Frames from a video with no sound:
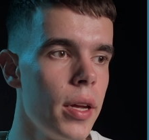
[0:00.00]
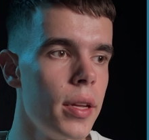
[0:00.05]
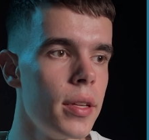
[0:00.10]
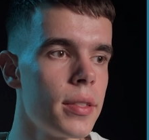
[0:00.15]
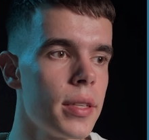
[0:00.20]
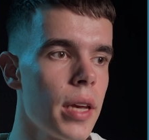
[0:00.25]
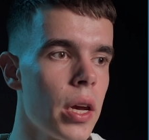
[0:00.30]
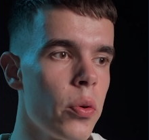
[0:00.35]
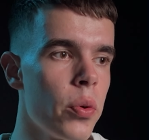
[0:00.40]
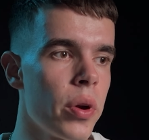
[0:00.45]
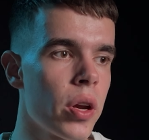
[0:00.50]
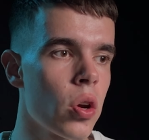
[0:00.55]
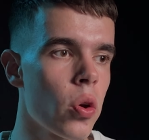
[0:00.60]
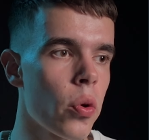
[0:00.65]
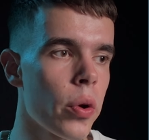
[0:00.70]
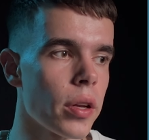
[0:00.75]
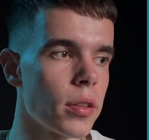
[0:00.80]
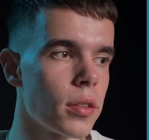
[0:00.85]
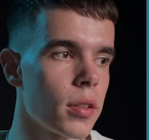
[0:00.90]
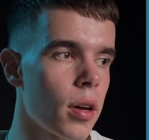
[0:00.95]
it's a
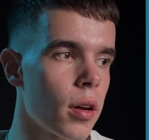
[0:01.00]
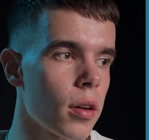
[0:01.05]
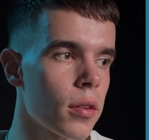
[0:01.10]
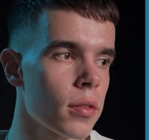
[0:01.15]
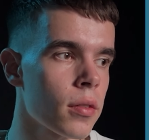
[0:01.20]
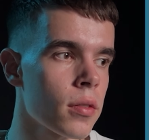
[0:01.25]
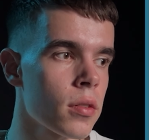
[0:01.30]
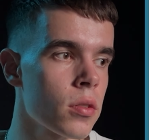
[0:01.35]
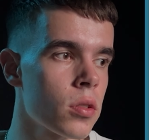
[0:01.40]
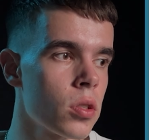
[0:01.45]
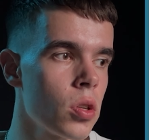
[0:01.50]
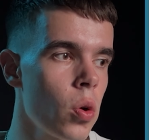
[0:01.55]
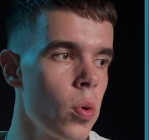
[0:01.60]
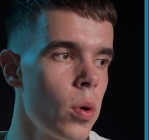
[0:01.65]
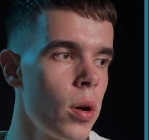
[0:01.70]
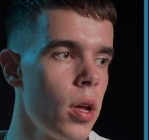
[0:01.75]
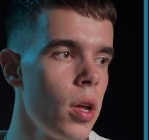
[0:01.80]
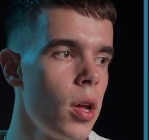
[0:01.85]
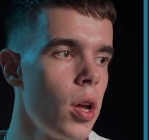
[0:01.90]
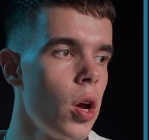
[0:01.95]
recurring task.
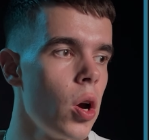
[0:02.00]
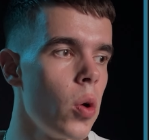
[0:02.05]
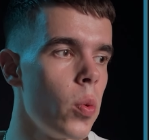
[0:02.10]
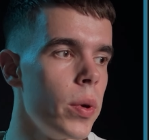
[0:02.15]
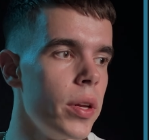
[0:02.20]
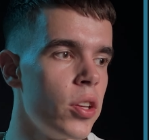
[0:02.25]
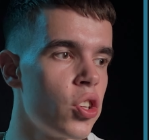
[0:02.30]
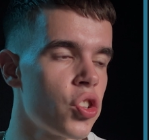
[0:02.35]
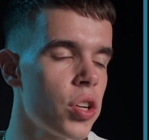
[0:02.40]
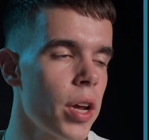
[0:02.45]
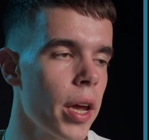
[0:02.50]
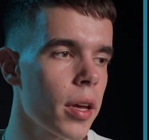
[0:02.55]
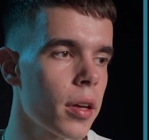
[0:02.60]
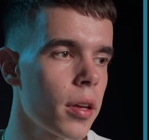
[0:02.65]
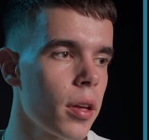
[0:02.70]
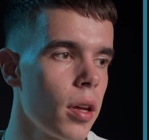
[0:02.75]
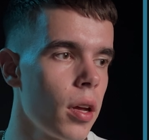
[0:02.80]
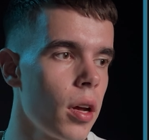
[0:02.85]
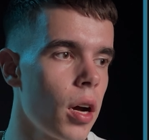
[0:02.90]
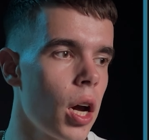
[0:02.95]
So we check.